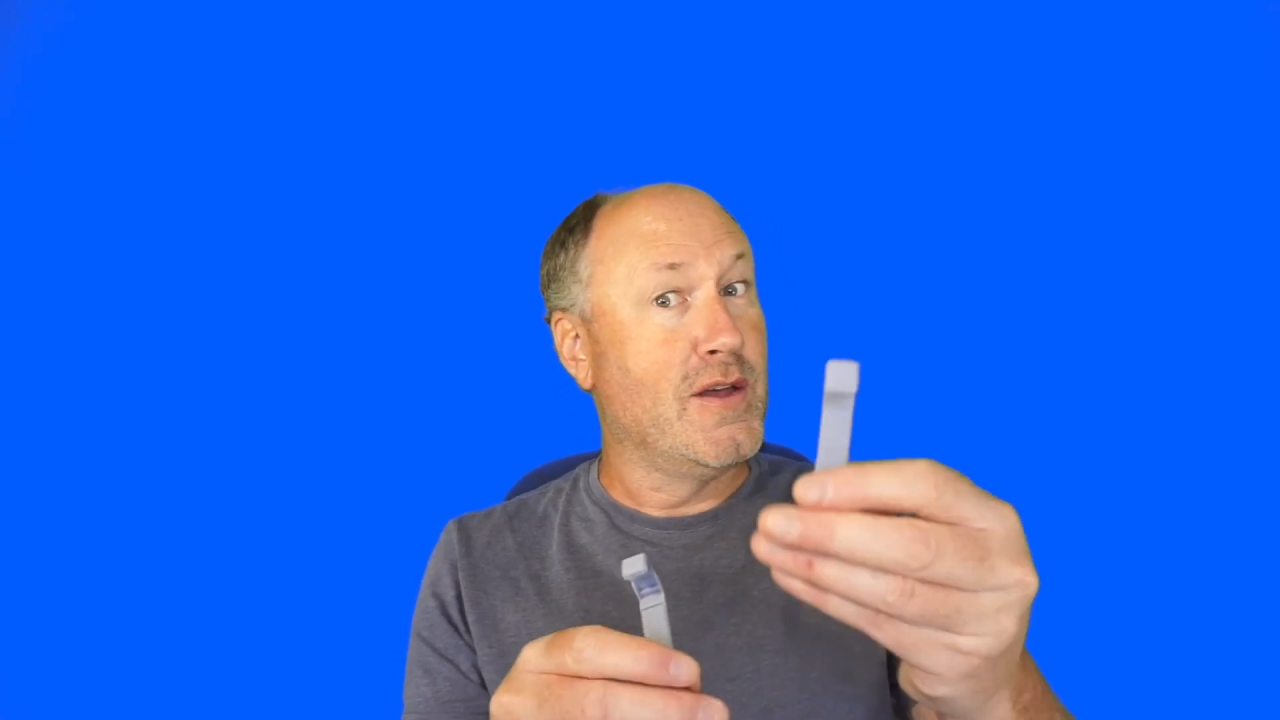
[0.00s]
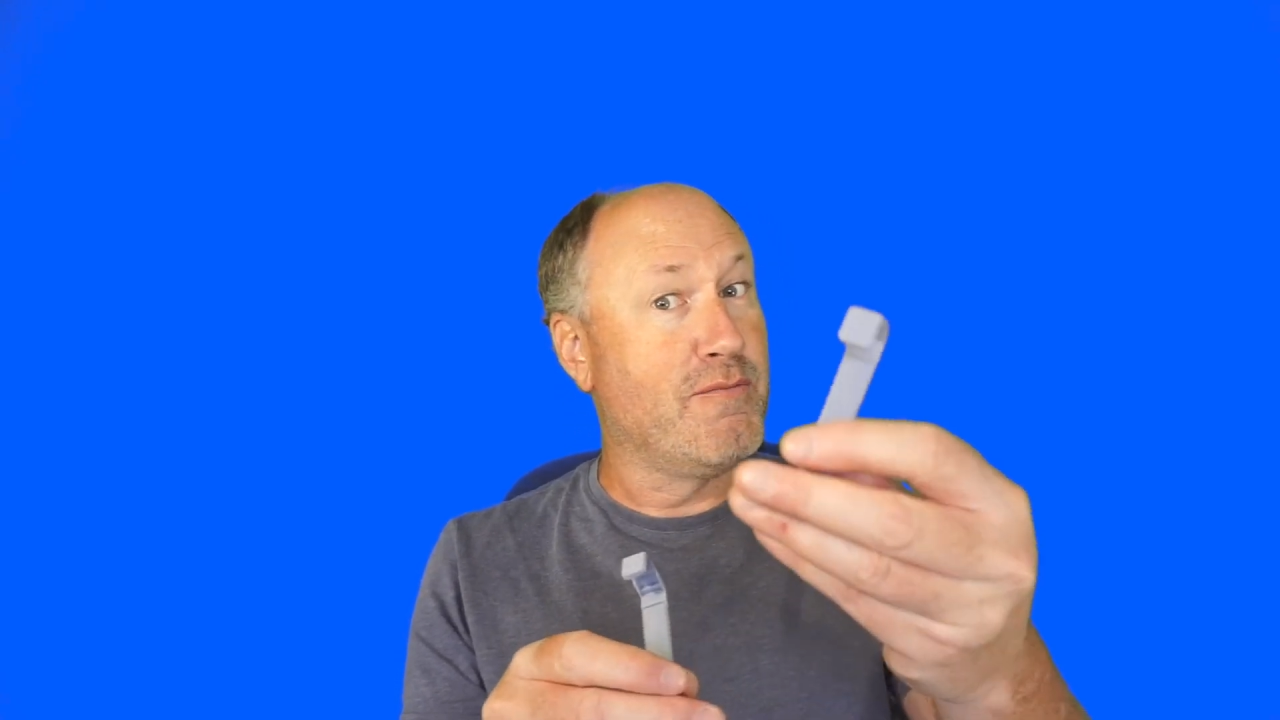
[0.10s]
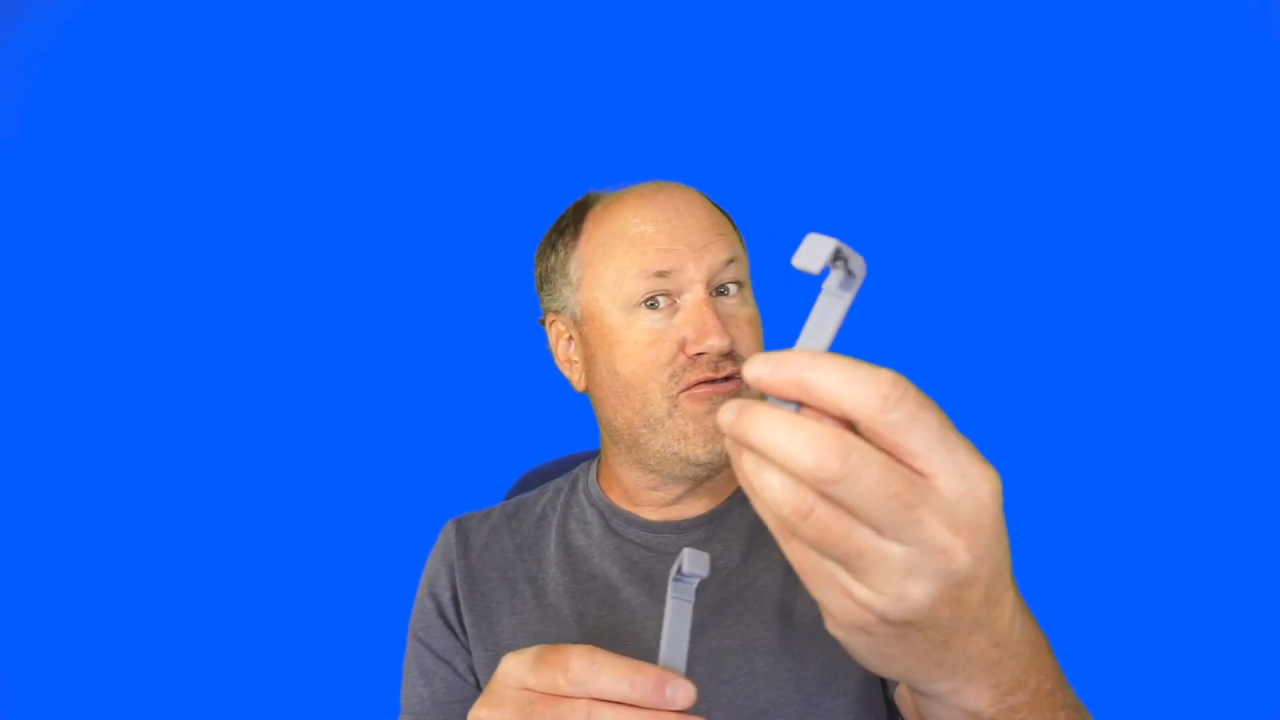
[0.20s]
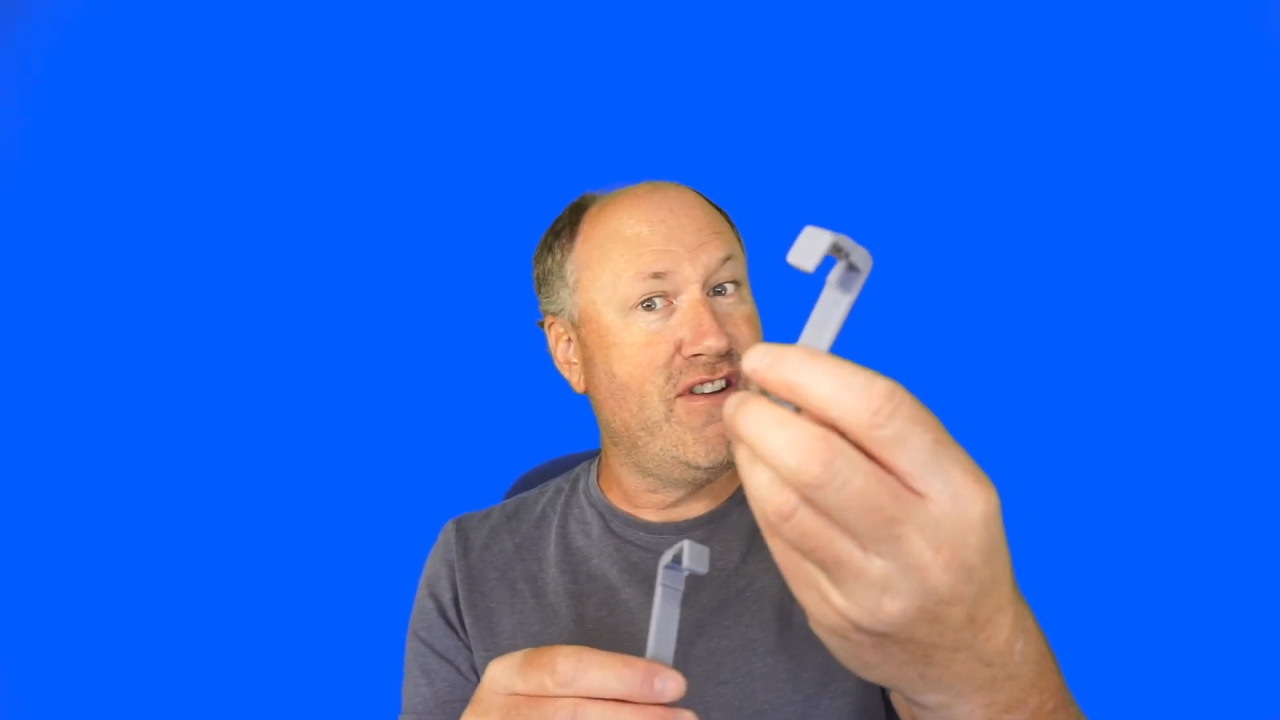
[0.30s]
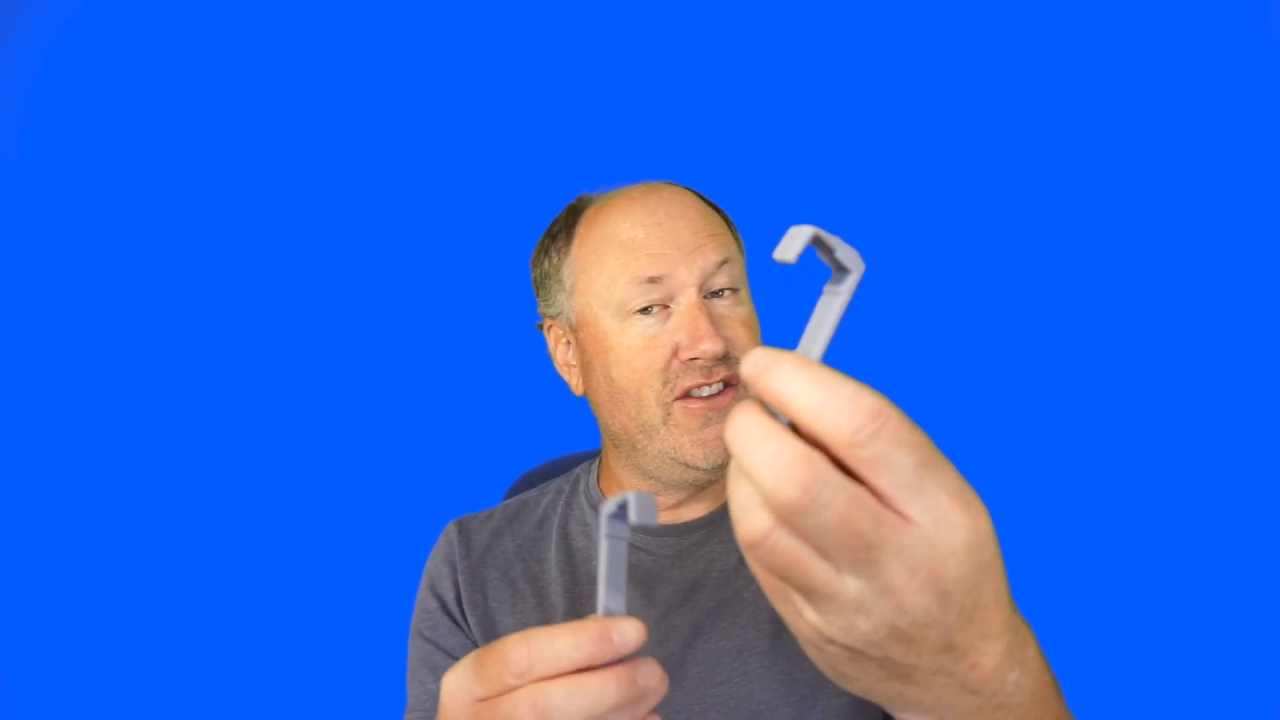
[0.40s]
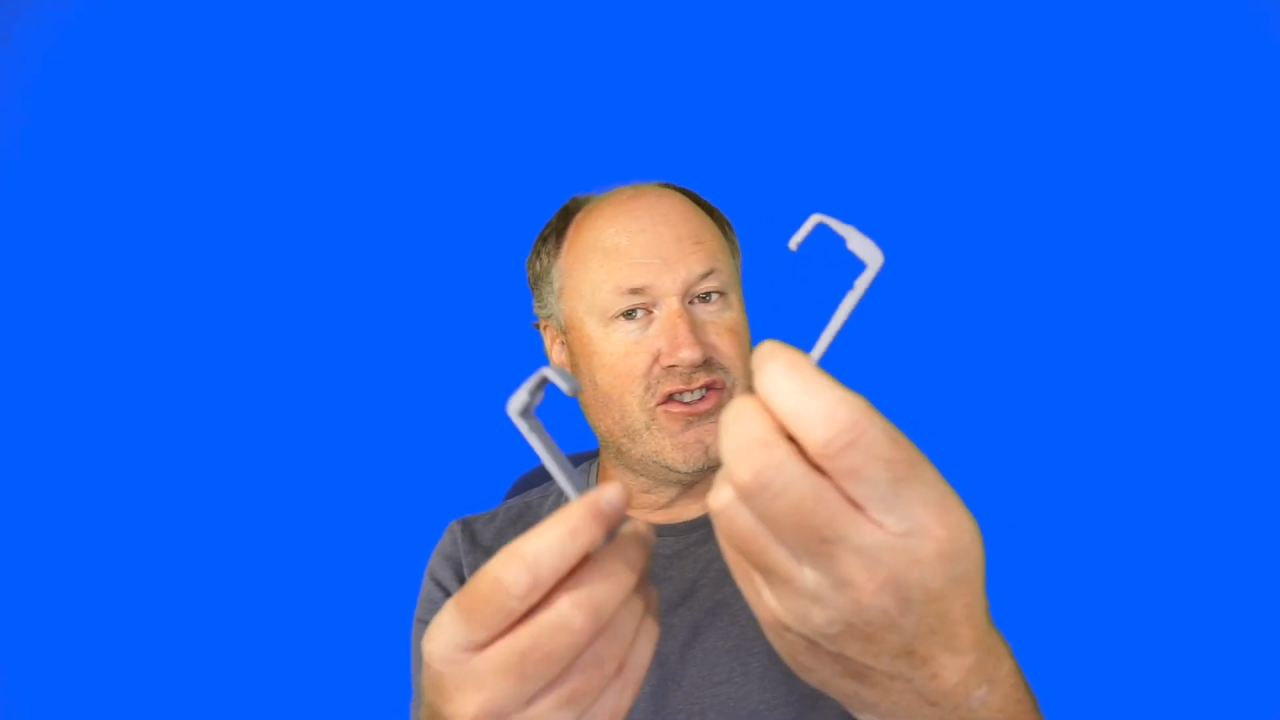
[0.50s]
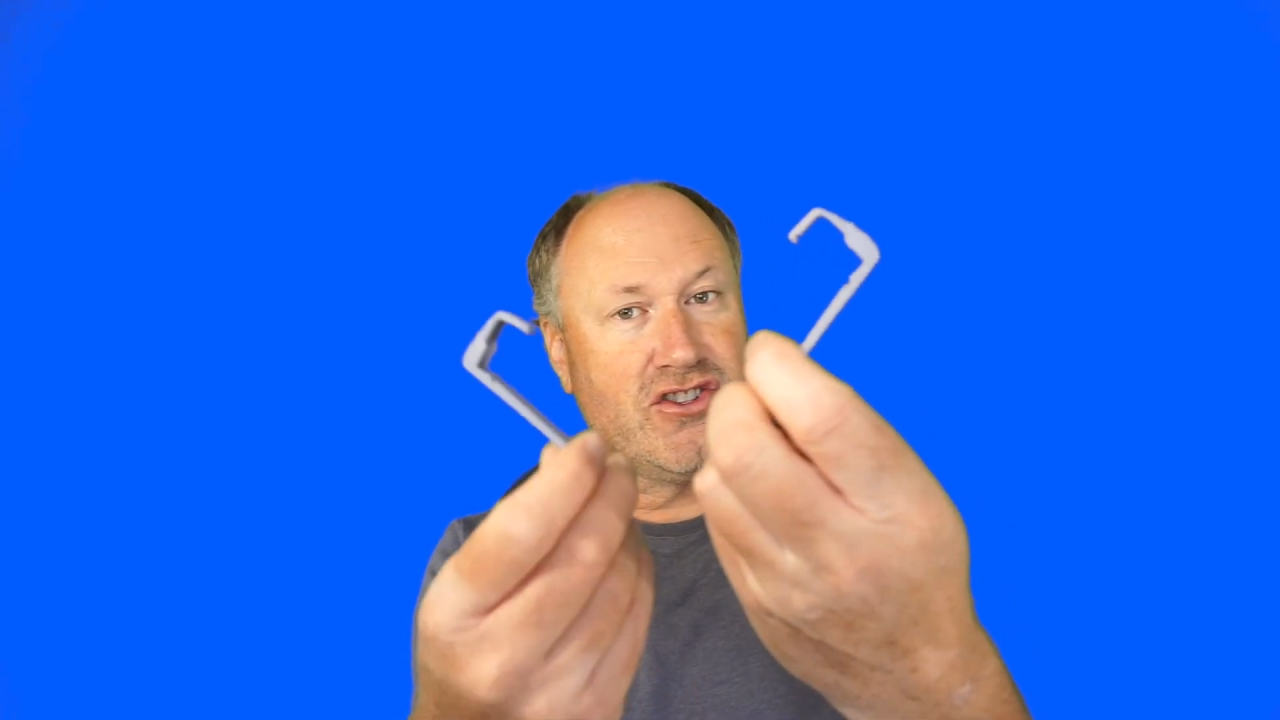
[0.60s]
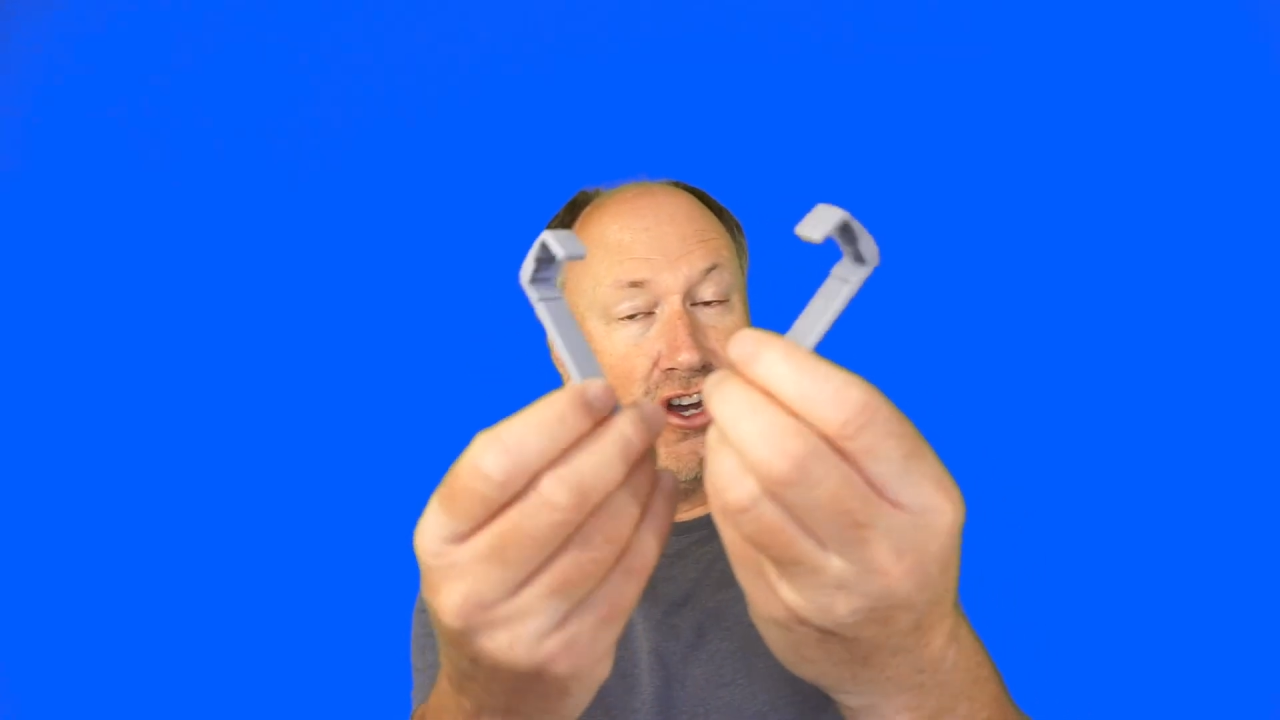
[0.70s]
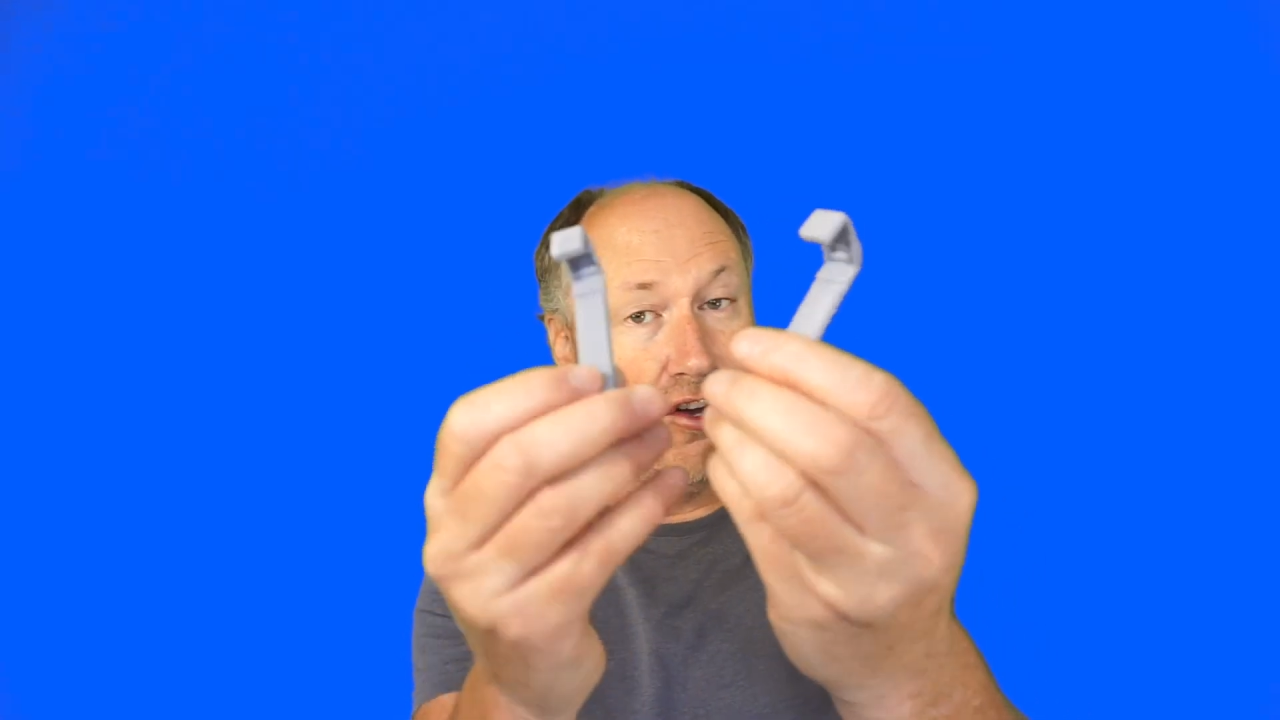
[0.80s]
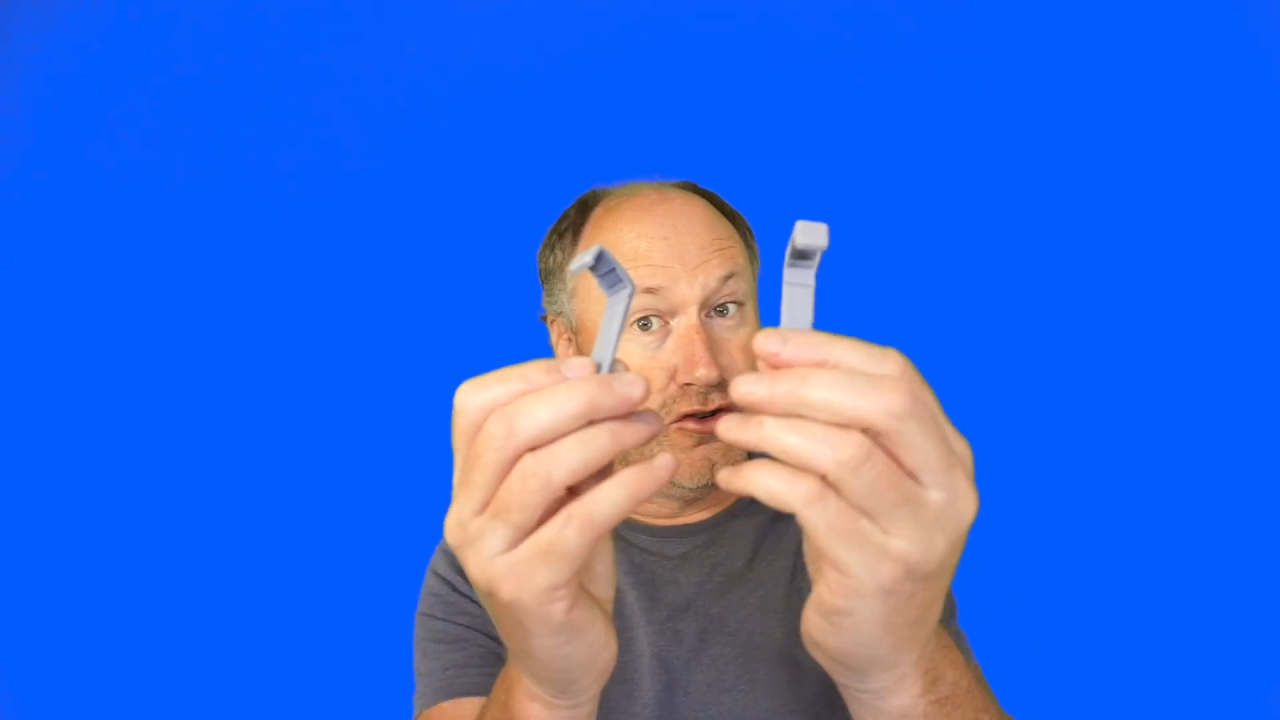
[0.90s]
prints
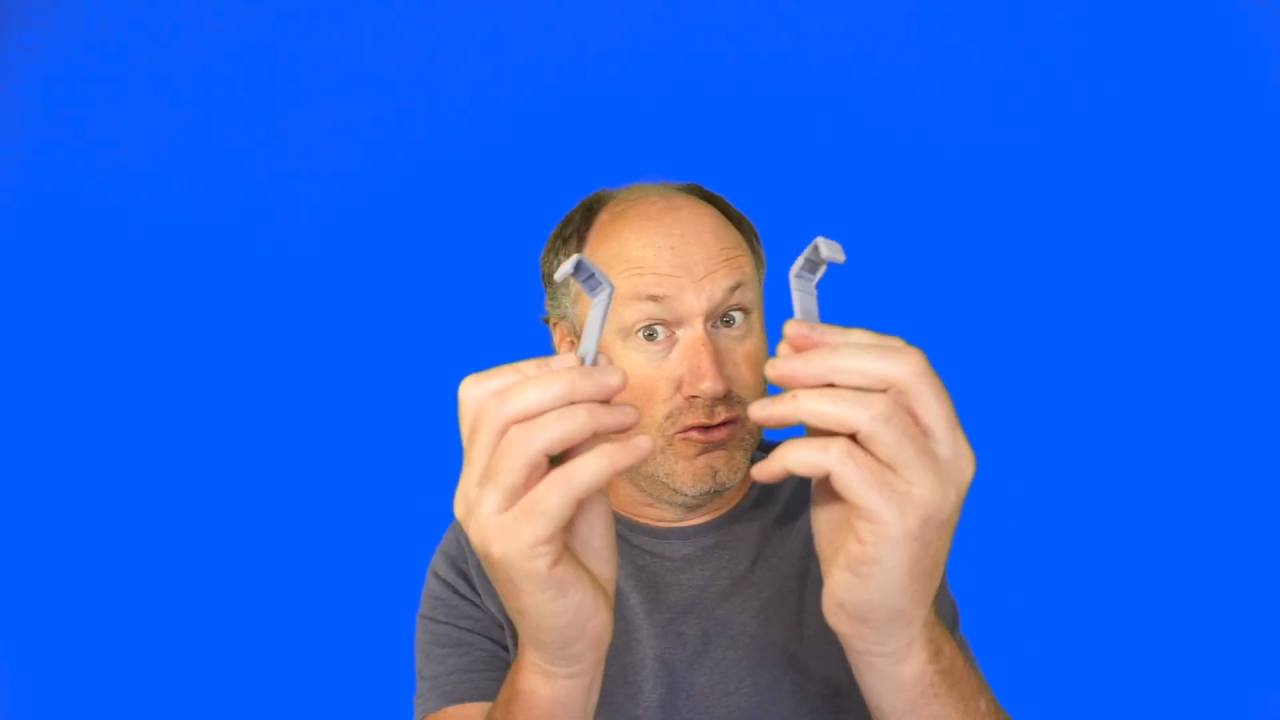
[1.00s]
are